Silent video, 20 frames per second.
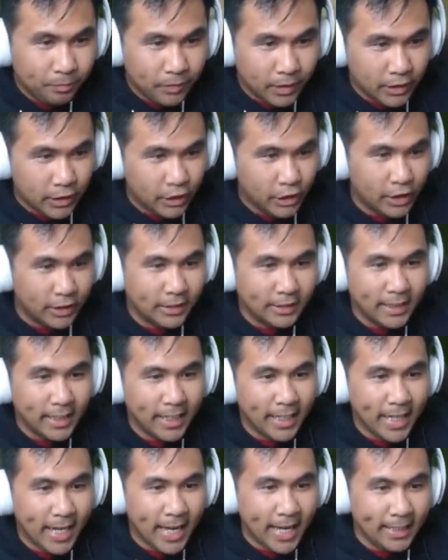Just in
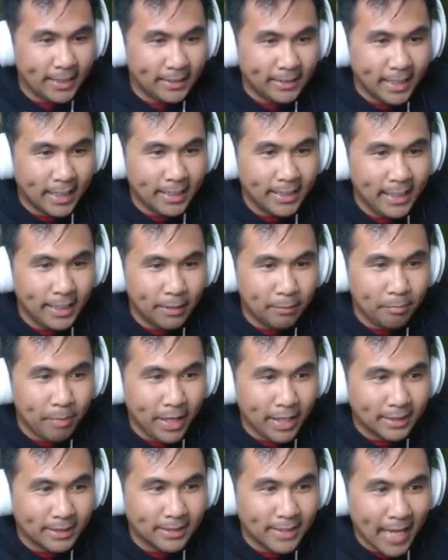case I need to
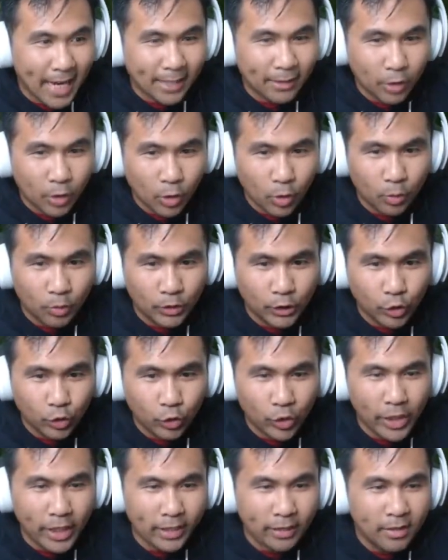make a tactical
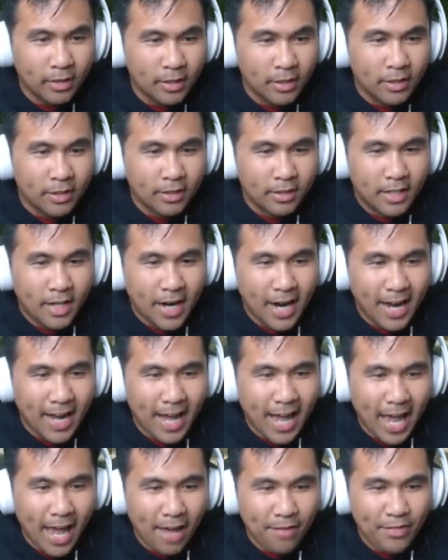retreat, I
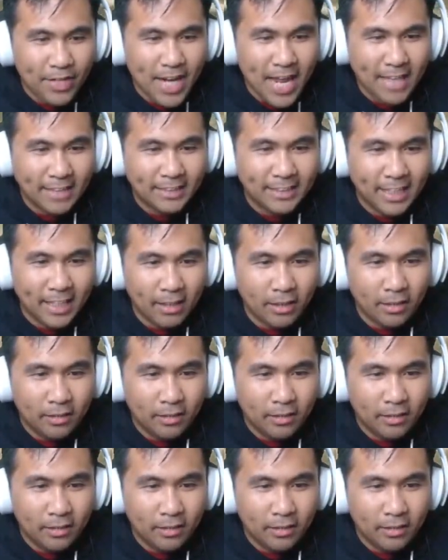have an exit.